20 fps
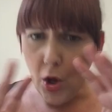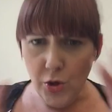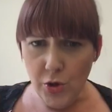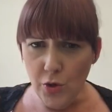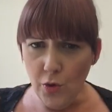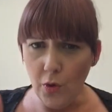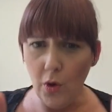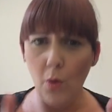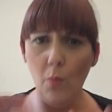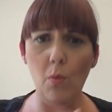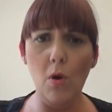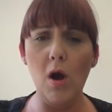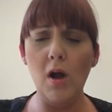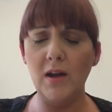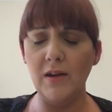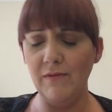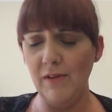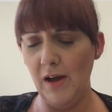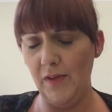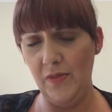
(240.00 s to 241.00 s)
you can
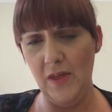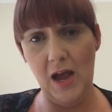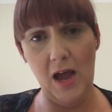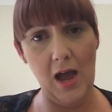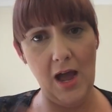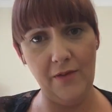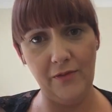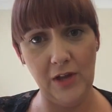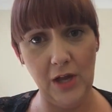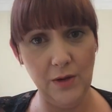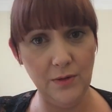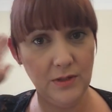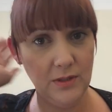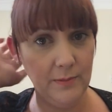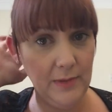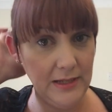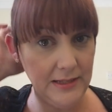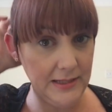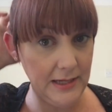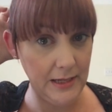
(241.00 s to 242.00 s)
work it around that. I have girls
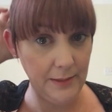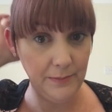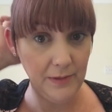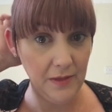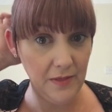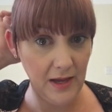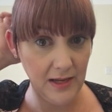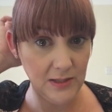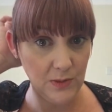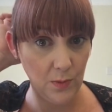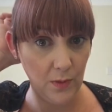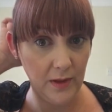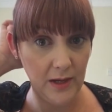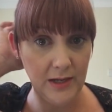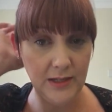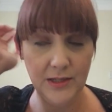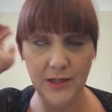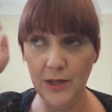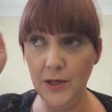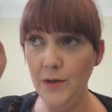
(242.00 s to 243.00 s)
on my team that's what
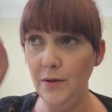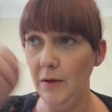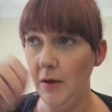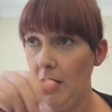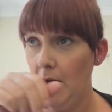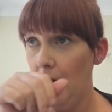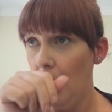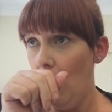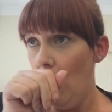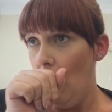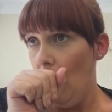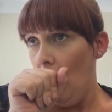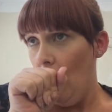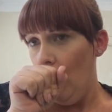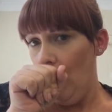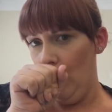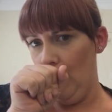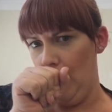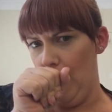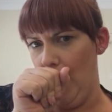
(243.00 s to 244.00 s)
they do.
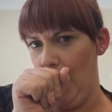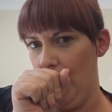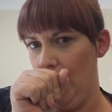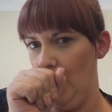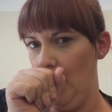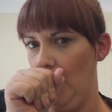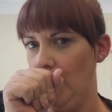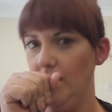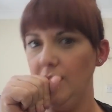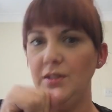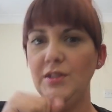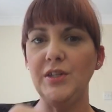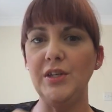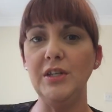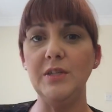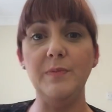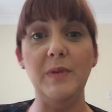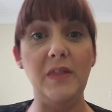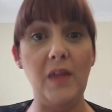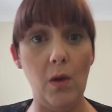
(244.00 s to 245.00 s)

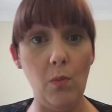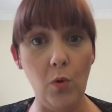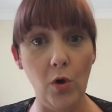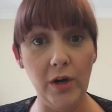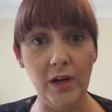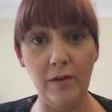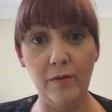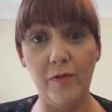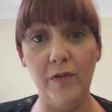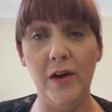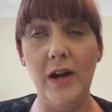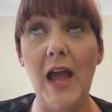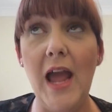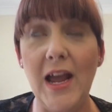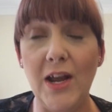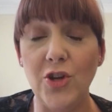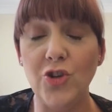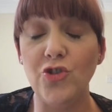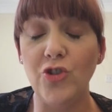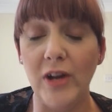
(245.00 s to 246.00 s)
Excuse me, they want it for an
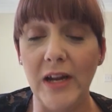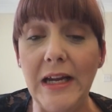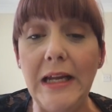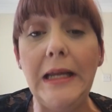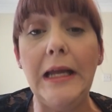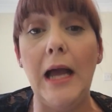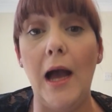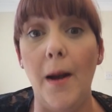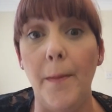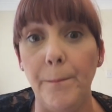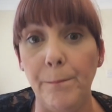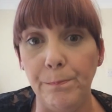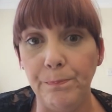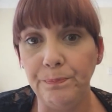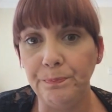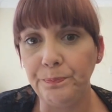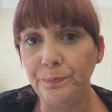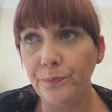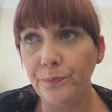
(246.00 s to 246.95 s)
extra income.